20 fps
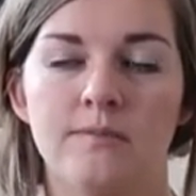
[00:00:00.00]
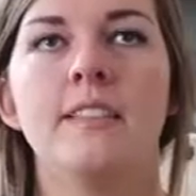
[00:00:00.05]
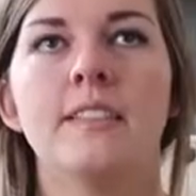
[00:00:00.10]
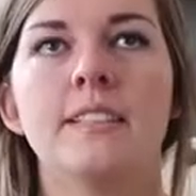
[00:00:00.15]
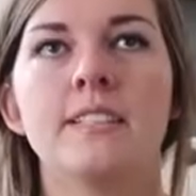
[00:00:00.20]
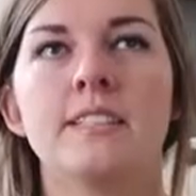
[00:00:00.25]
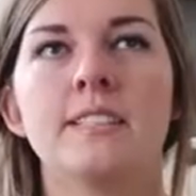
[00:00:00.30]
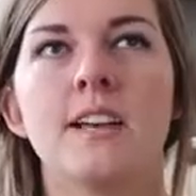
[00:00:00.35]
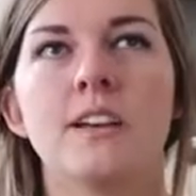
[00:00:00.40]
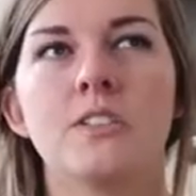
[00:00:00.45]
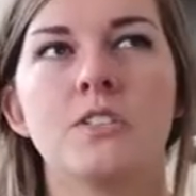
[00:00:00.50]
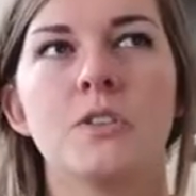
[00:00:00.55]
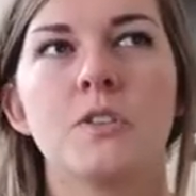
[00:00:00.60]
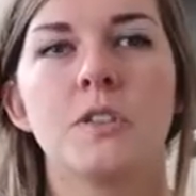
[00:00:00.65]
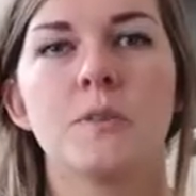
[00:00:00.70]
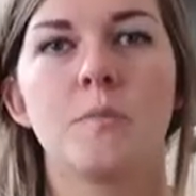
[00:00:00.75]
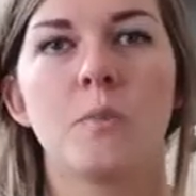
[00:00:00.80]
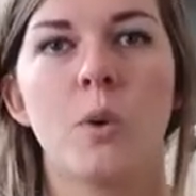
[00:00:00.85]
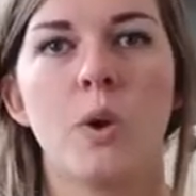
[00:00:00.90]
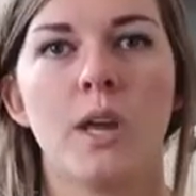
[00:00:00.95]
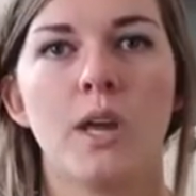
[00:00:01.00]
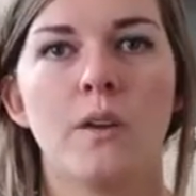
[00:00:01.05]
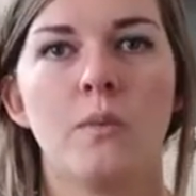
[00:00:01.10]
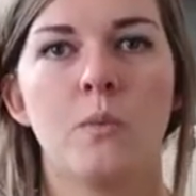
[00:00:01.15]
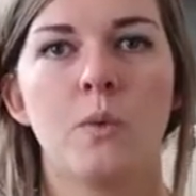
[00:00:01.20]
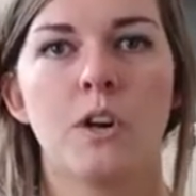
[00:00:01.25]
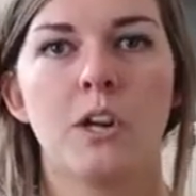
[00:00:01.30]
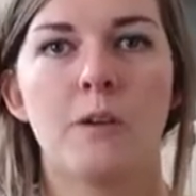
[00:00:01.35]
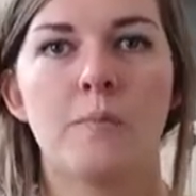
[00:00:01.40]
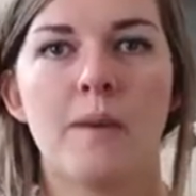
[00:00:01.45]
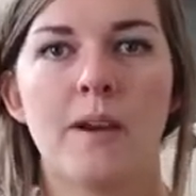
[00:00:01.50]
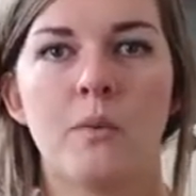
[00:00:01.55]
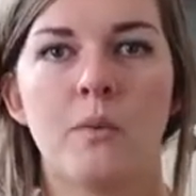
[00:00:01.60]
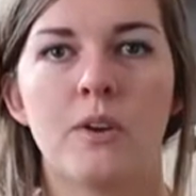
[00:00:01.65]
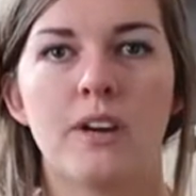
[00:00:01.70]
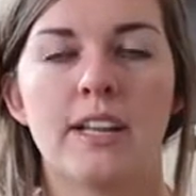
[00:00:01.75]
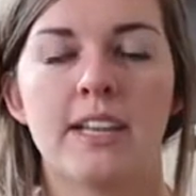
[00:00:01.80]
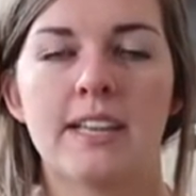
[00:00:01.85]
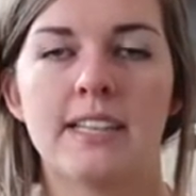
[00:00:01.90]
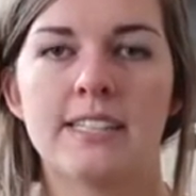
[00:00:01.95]
This is also the point where you might
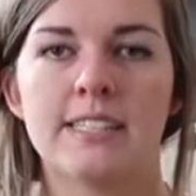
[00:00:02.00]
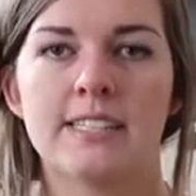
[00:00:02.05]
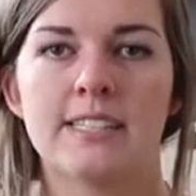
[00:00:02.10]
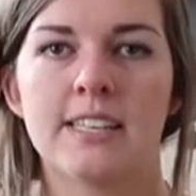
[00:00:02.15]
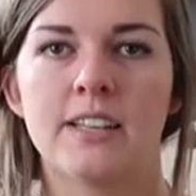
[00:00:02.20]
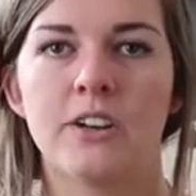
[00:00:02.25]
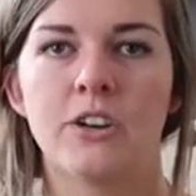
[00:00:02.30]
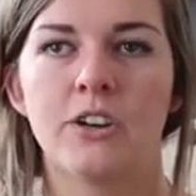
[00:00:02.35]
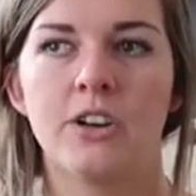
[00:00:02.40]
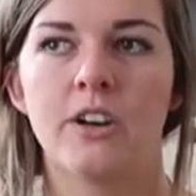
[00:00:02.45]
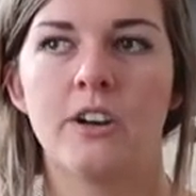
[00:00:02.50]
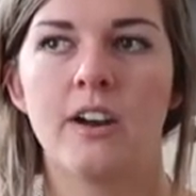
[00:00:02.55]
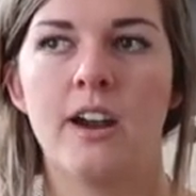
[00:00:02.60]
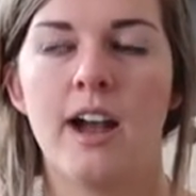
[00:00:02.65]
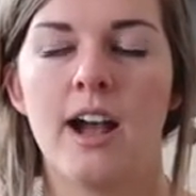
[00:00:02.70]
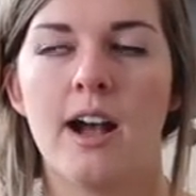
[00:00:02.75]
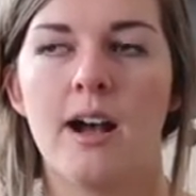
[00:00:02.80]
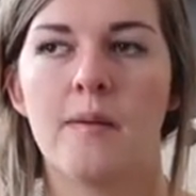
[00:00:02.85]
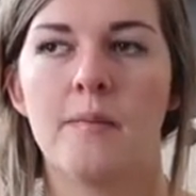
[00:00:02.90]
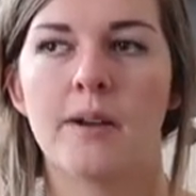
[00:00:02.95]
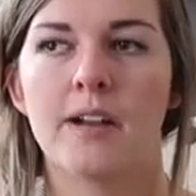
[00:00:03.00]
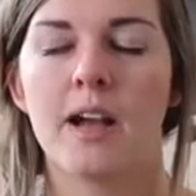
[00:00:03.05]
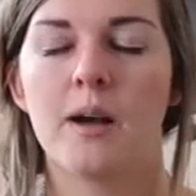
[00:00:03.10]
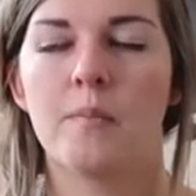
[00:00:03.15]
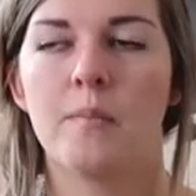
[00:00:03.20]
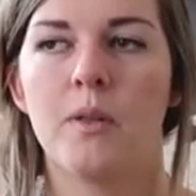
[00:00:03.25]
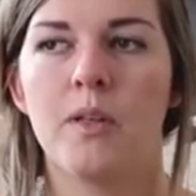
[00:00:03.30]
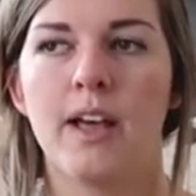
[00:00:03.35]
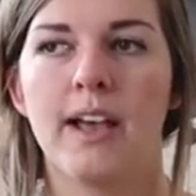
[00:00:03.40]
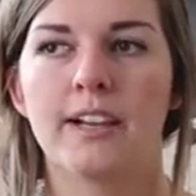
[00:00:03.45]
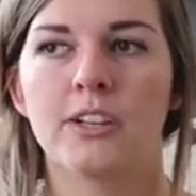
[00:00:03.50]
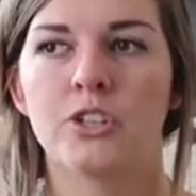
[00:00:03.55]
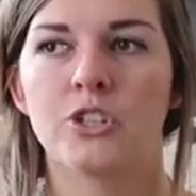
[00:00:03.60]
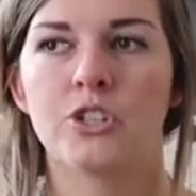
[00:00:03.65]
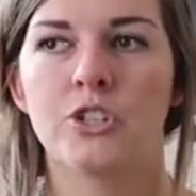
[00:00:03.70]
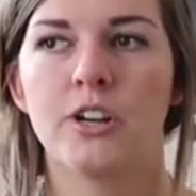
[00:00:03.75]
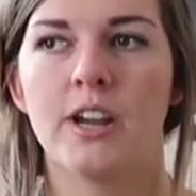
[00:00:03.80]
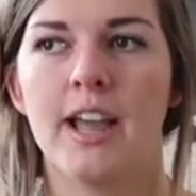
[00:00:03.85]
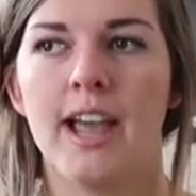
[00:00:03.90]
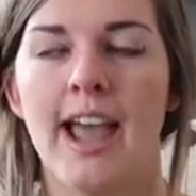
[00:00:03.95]
want to consider a couple
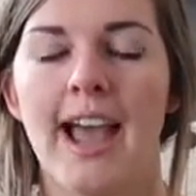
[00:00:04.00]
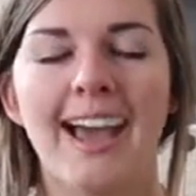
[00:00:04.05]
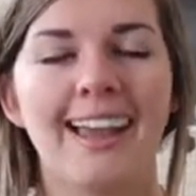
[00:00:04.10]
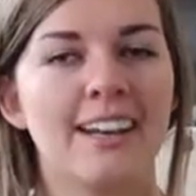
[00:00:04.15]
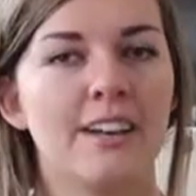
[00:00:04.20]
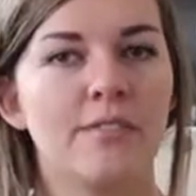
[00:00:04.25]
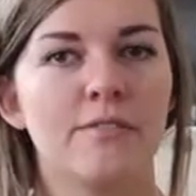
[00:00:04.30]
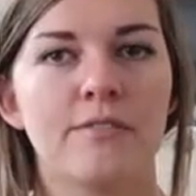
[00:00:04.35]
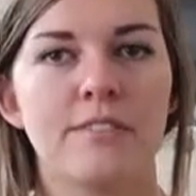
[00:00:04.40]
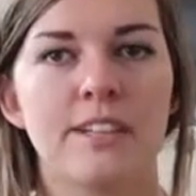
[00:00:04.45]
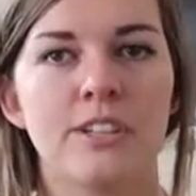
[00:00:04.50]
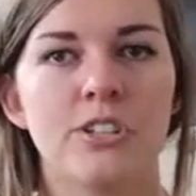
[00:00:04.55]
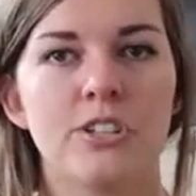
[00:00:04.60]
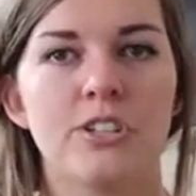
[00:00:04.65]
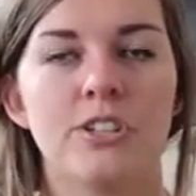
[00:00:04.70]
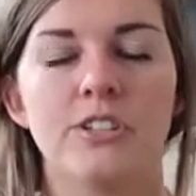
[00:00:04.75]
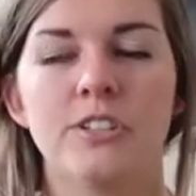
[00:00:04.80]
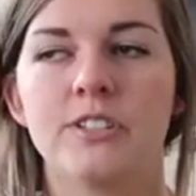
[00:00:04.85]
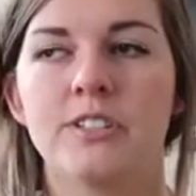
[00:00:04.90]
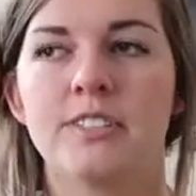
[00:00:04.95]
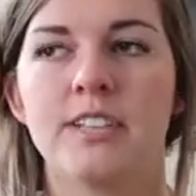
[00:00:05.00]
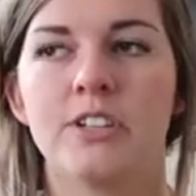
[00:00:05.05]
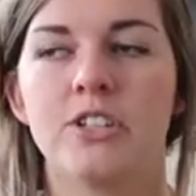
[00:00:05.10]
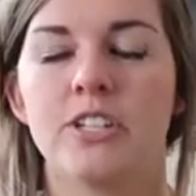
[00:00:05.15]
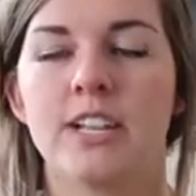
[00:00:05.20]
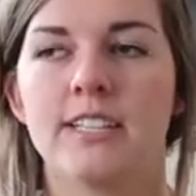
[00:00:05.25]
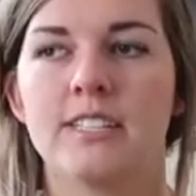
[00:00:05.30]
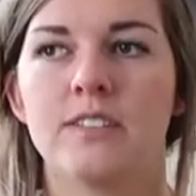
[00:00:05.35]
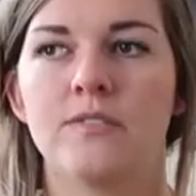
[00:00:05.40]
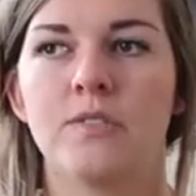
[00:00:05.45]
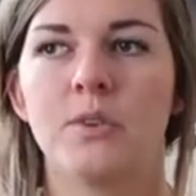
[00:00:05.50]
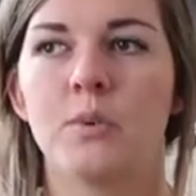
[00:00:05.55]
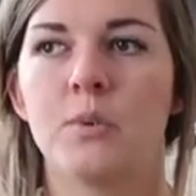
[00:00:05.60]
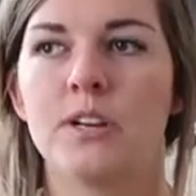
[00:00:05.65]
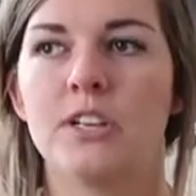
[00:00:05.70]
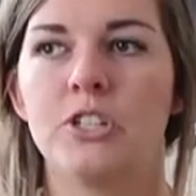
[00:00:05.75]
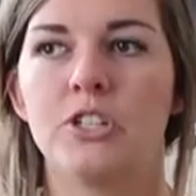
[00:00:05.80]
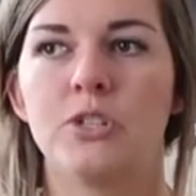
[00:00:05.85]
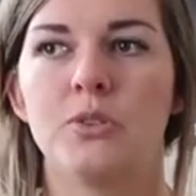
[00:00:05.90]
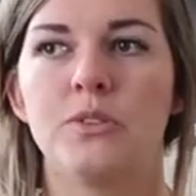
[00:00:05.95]
extra added features, such as if you
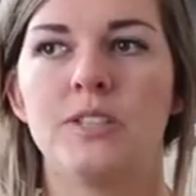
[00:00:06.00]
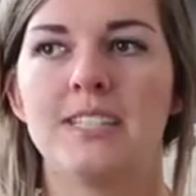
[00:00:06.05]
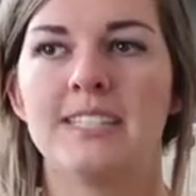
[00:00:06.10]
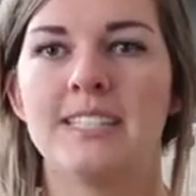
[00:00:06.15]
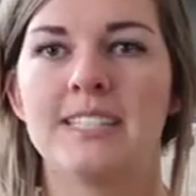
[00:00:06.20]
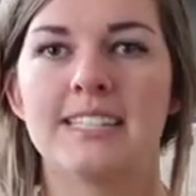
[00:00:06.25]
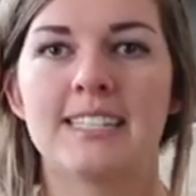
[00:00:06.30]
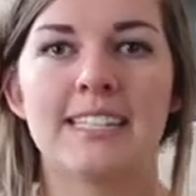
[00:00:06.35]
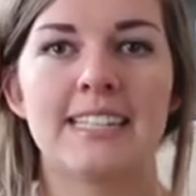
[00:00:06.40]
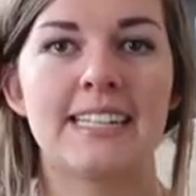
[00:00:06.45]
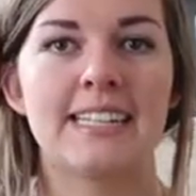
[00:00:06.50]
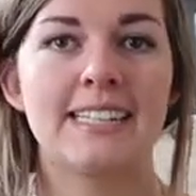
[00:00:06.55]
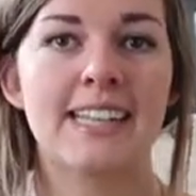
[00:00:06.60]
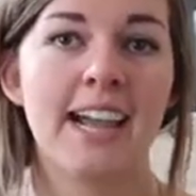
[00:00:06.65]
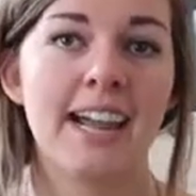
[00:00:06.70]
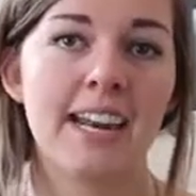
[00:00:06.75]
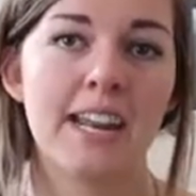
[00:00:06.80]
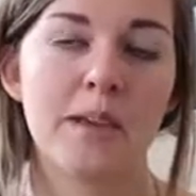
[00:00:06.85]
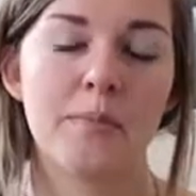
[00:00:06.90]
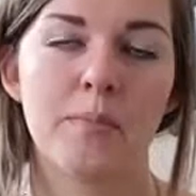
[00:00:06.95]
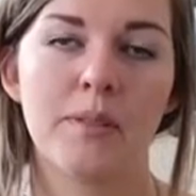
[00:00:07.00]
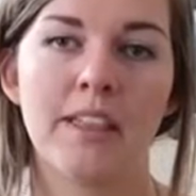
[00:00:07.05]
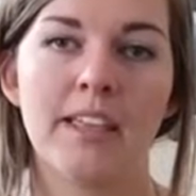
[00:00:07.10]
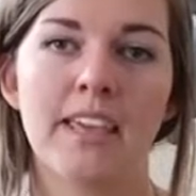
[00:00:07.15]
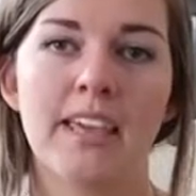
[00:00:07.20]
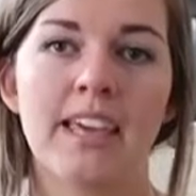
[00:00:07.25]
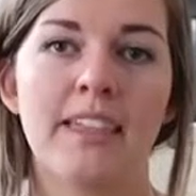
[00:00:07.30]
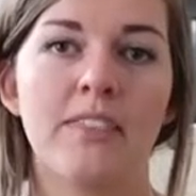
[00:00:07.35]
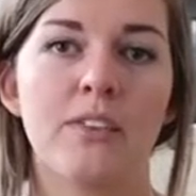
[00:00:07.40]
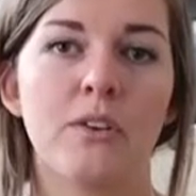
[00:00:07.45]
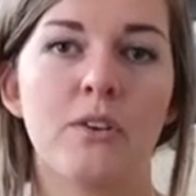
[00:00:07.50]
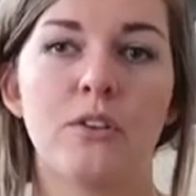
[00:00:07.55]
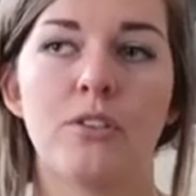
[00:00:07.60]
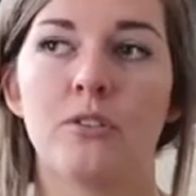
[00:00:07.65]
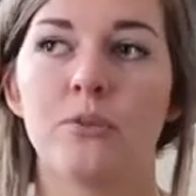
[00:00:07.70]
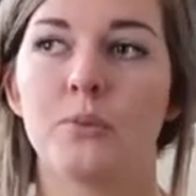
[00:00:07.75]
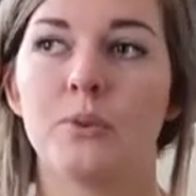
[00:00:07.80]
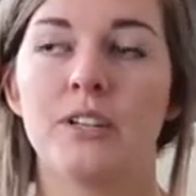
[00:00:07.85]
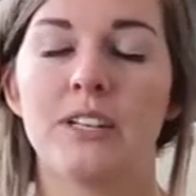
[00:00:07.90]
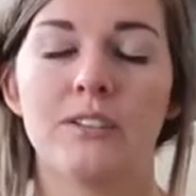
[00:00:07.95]
want to do the Disney dining plan, there are
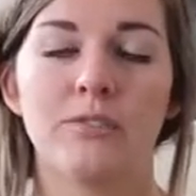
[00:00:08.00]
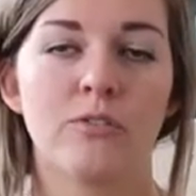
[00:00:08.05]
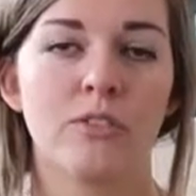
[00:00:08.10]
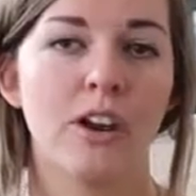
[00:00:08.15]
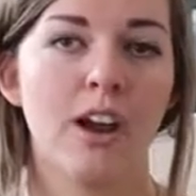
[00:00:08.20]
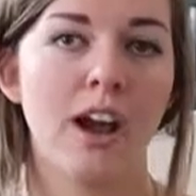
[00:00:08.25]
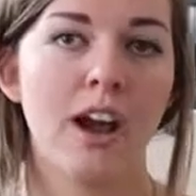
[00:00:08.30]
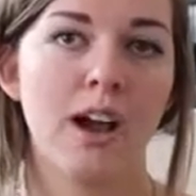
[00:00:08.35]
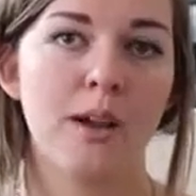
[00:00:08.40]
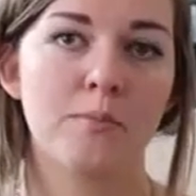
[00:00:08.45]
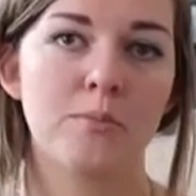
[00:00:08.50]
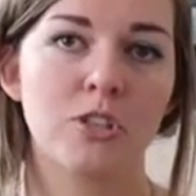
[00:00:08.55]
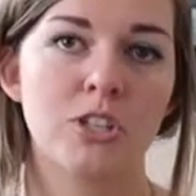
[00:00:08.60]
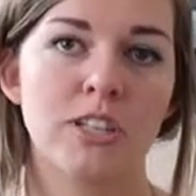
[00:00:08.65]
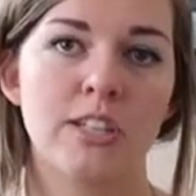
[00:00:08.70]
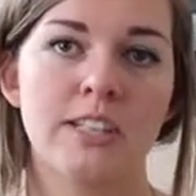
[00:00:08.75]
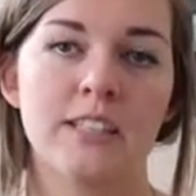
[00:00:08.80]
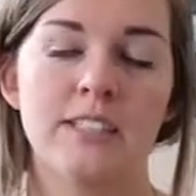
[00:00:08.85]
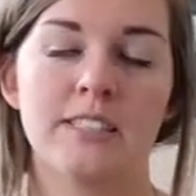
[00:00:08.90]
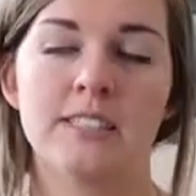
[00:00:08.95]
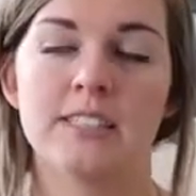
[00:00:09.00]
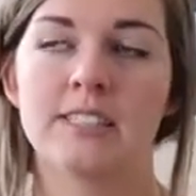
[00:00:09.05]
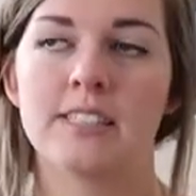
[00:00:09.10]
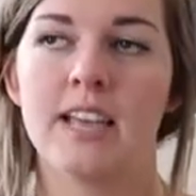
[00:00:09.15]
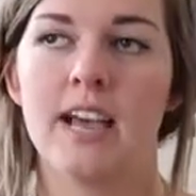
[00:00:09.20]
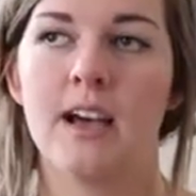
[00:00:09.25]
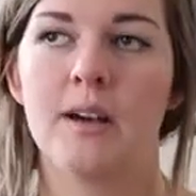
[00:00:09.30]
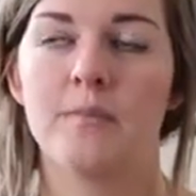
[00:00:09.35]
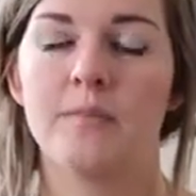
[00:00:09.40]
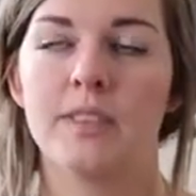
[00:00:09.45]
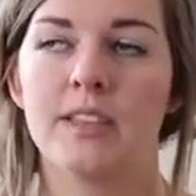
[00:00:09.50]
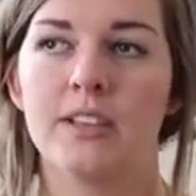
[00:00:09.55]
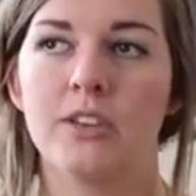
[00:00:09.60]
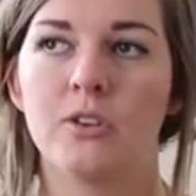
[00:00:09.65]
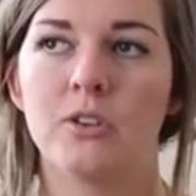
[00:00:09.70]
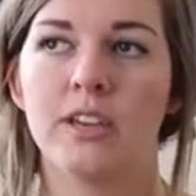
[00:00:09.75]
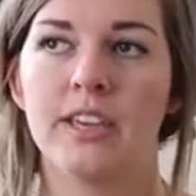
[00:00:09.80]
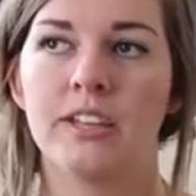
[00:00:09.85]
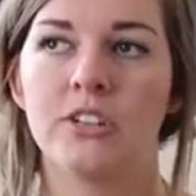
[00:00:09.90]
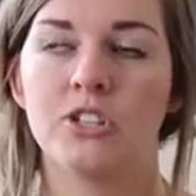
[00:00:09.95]
three different options that
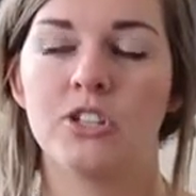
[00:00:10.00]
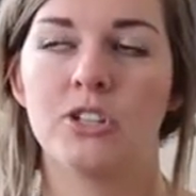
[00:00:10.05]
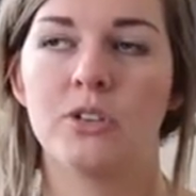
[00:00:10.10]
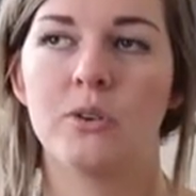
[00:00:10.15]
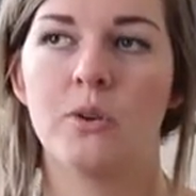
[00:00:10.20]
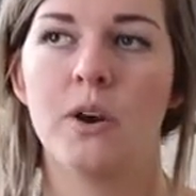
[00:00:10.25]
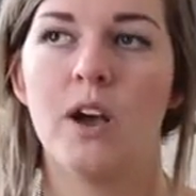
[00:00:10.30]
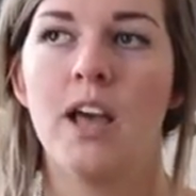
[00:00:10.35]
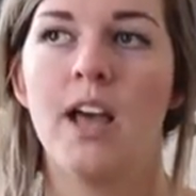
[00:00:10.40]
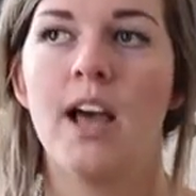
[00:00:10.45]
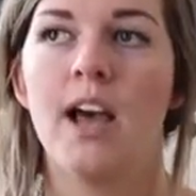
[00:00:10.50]
you can do.